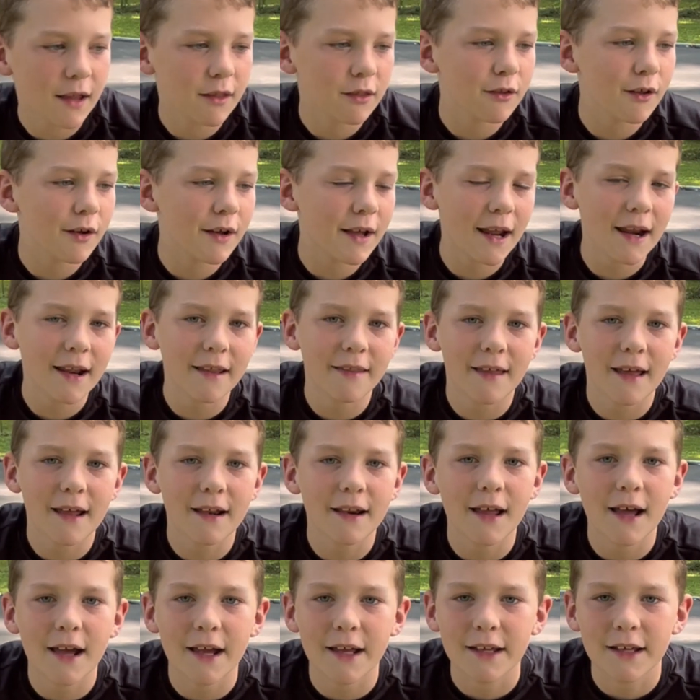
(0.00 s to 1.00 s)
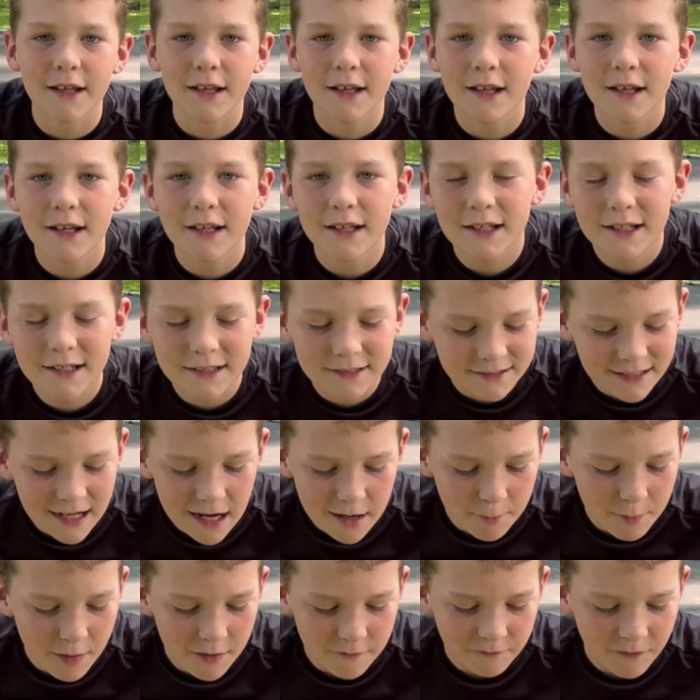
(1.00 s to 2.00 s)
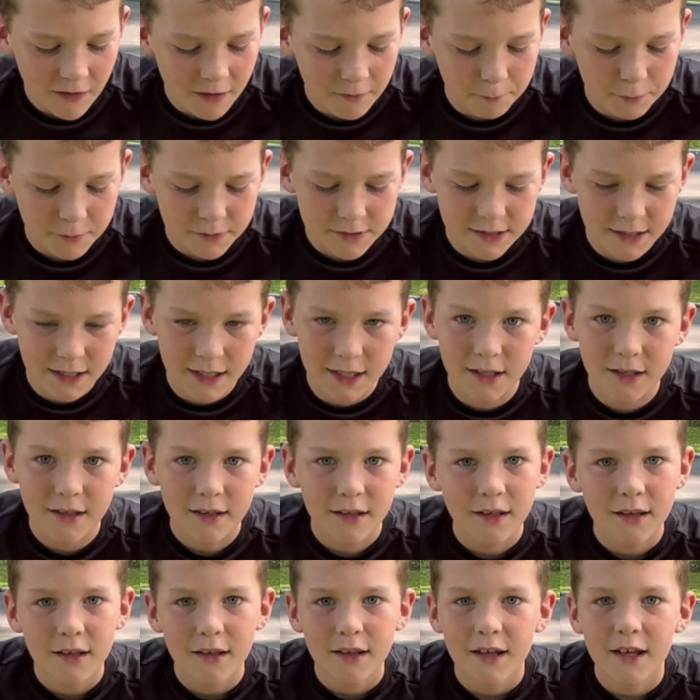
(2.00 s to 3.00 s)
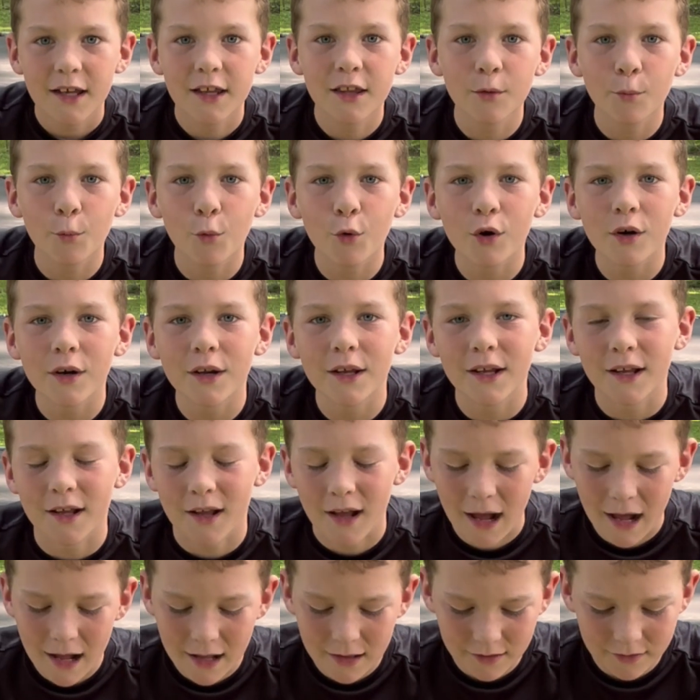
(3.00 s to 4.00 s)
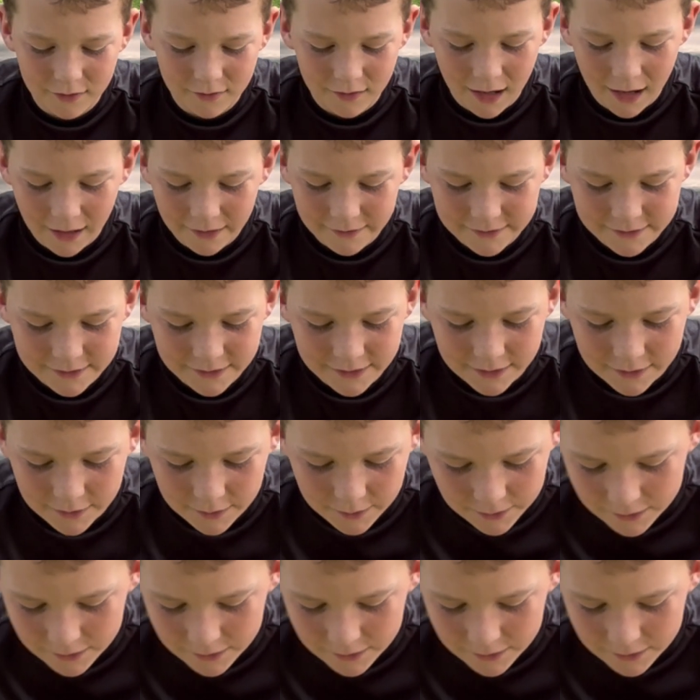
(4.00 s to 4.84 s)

look at it that night. He's down by five percent. In the morning, I I see it.